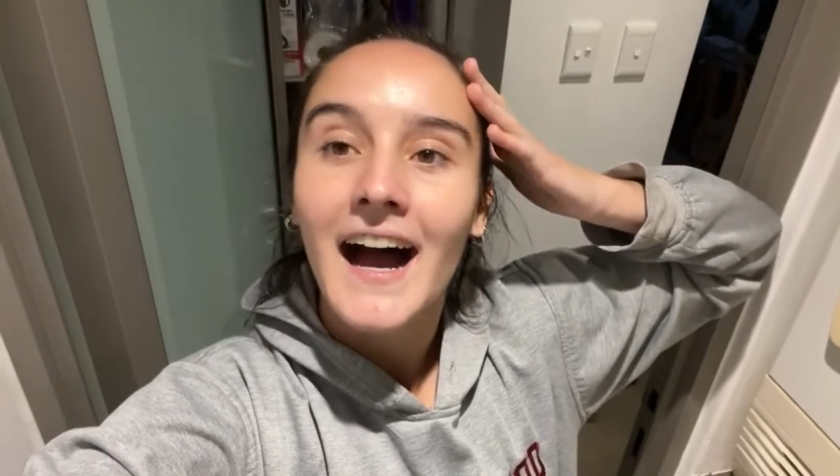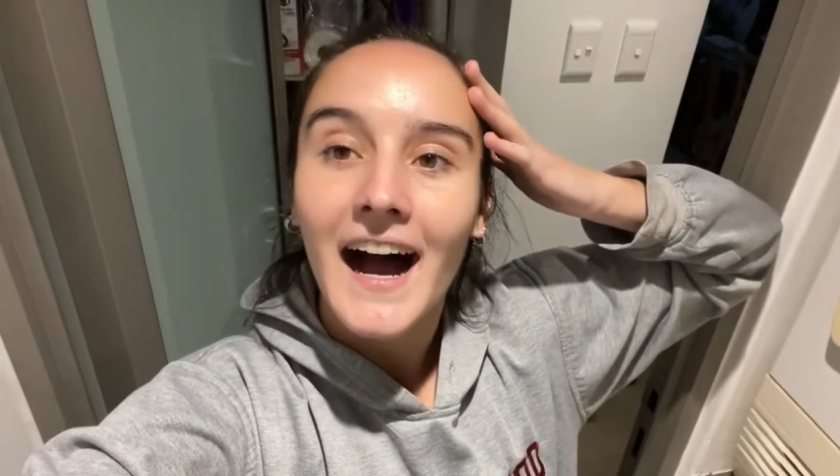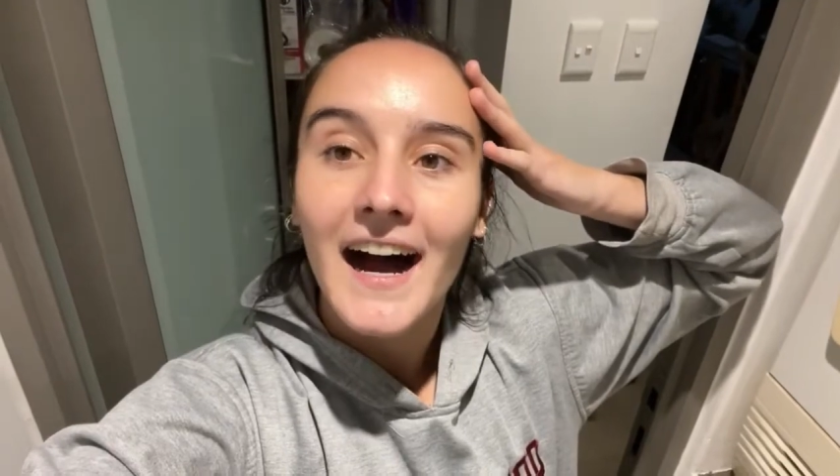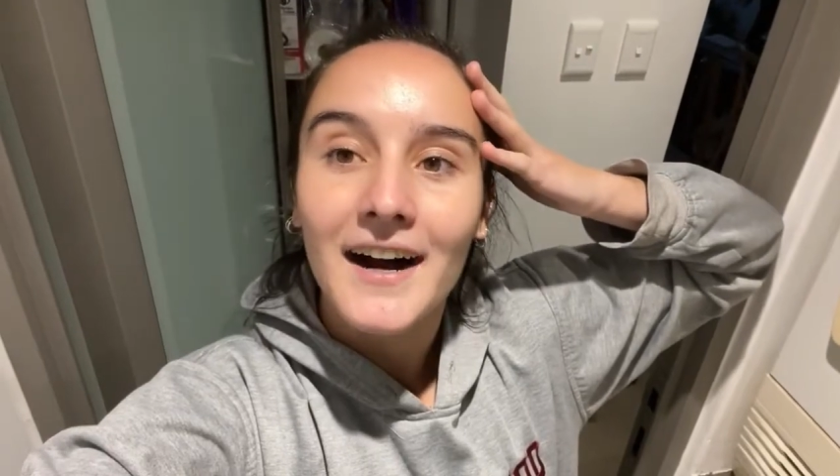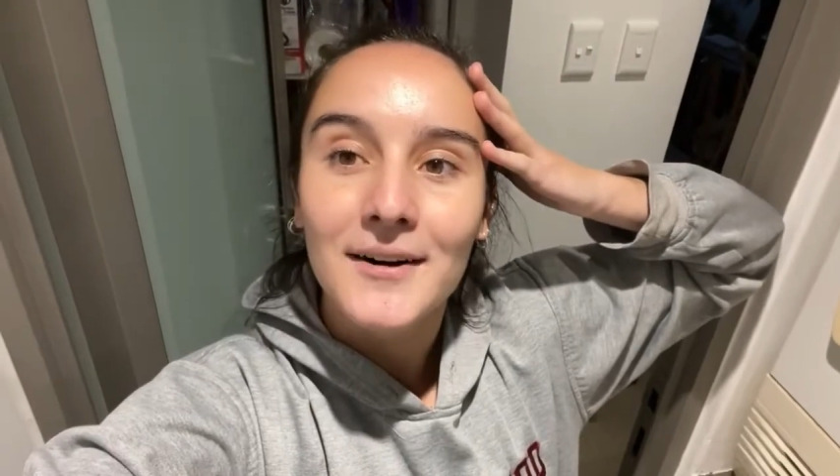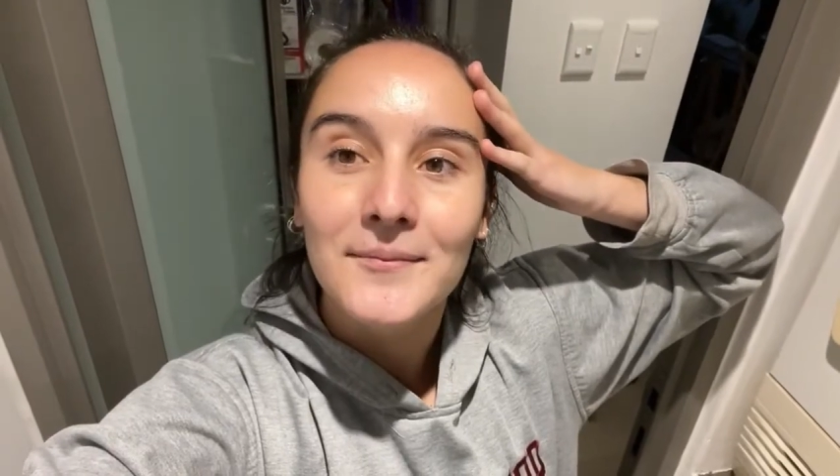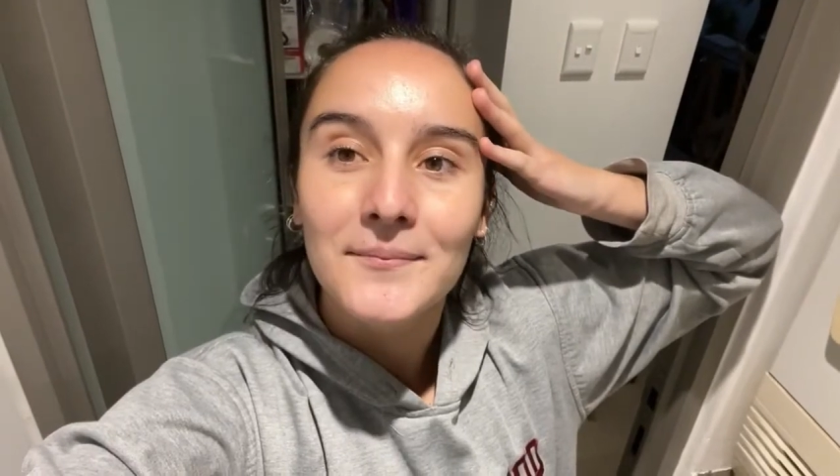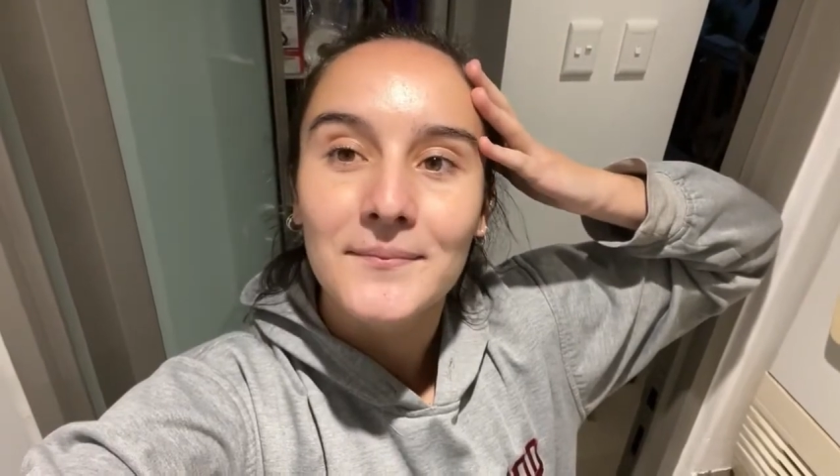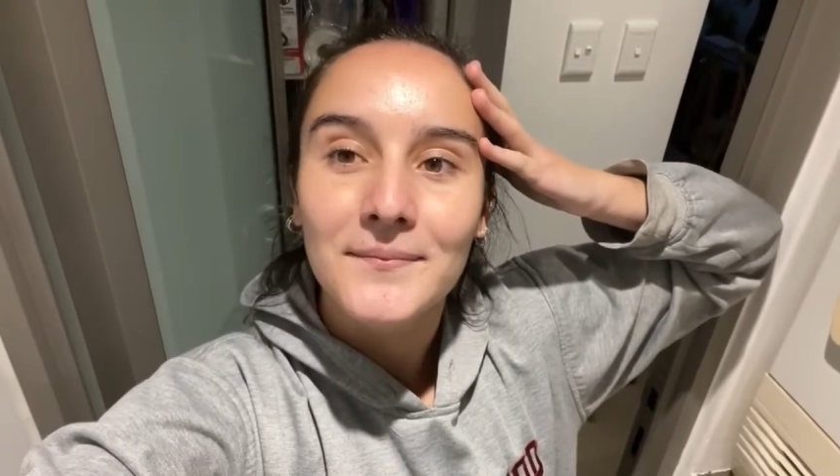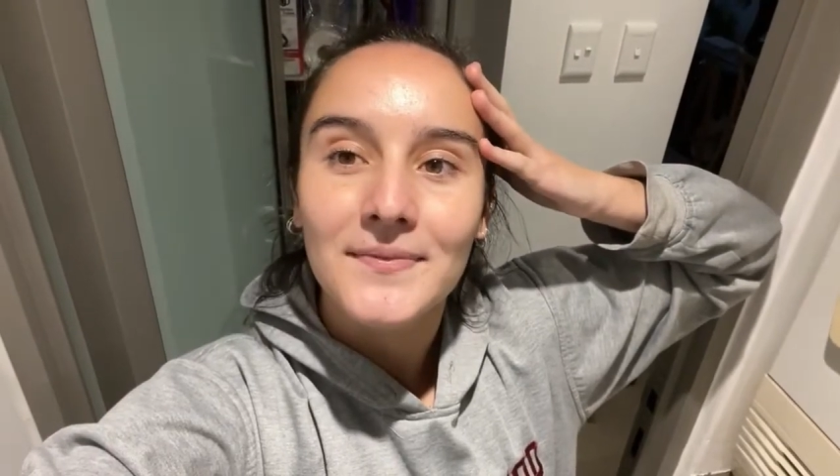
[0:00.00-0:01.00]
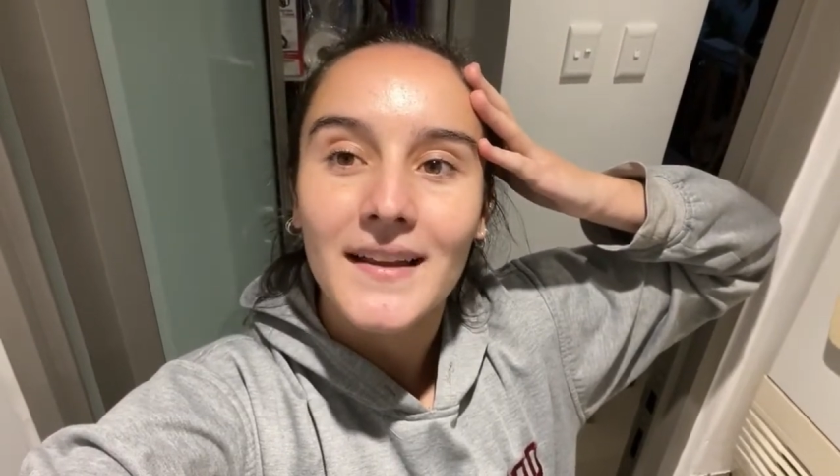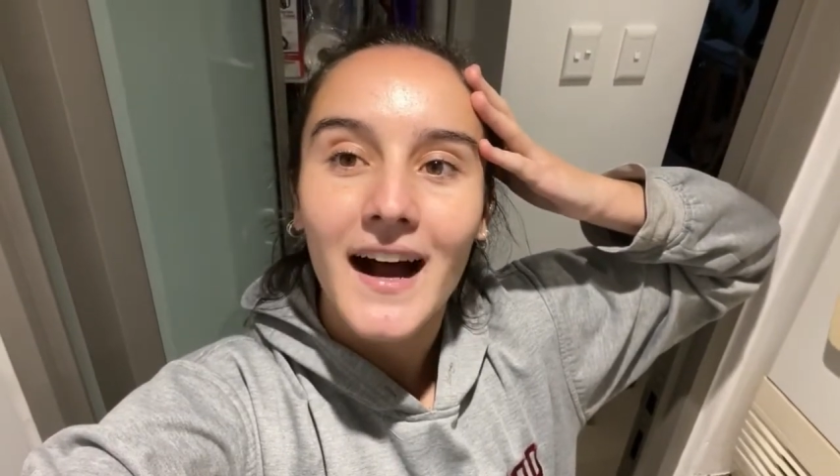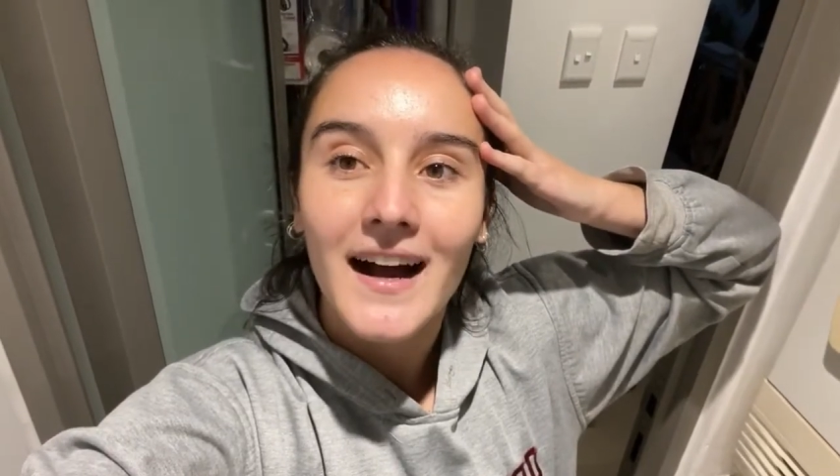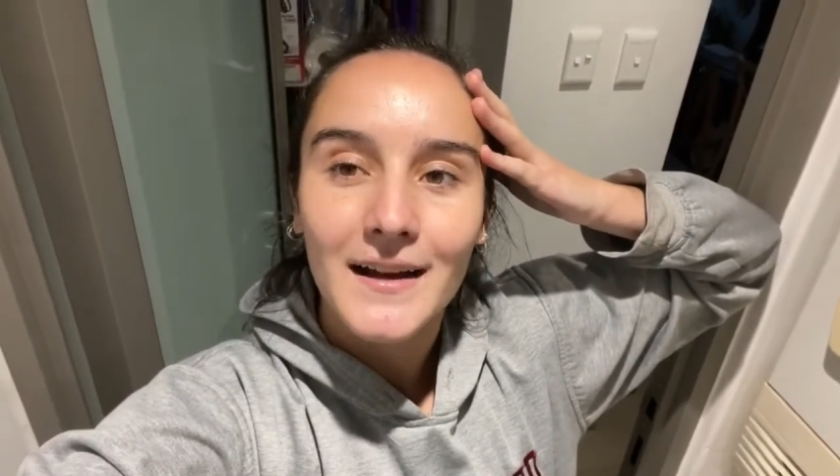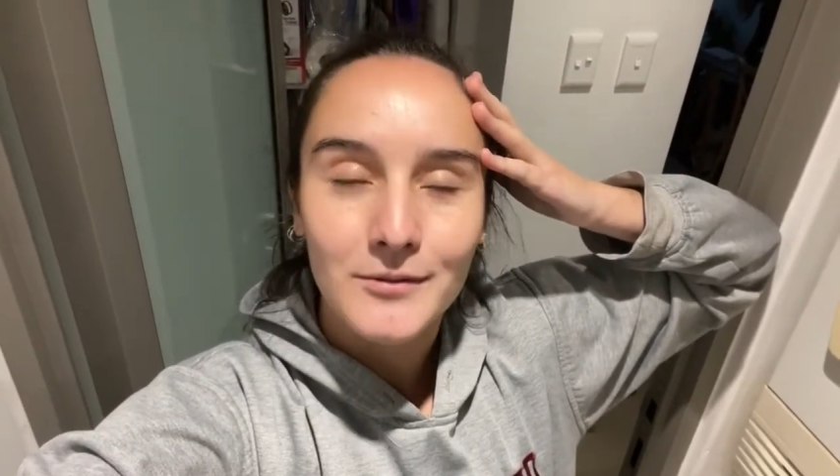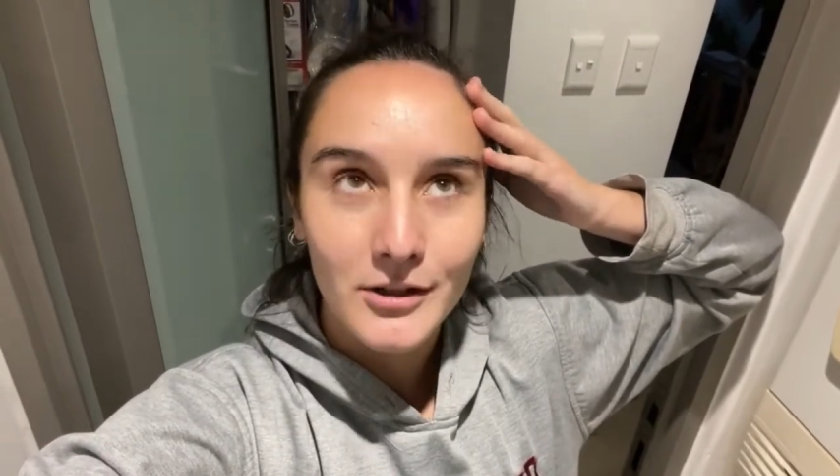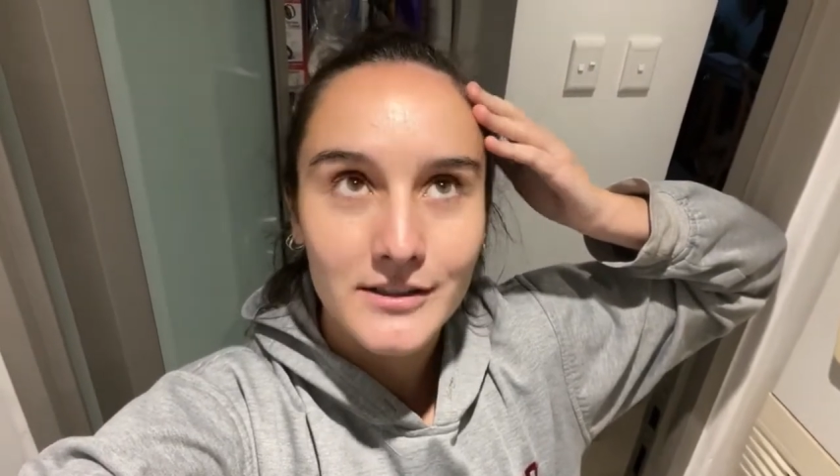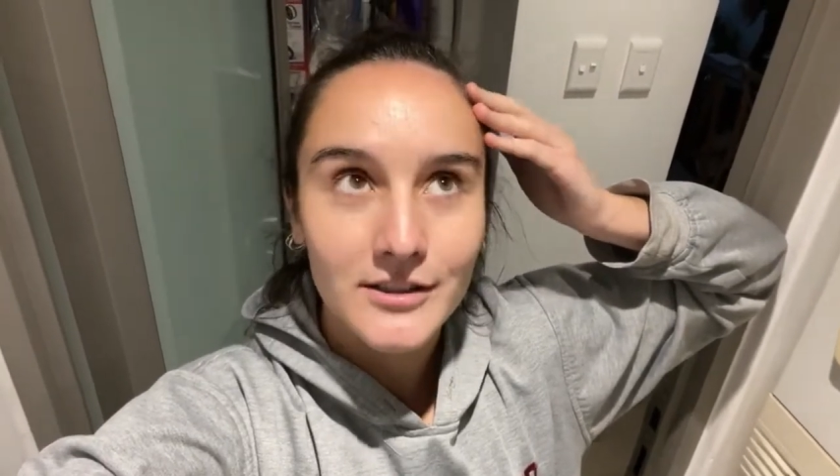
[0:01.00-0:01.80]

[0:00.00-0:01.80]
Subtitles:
I'm going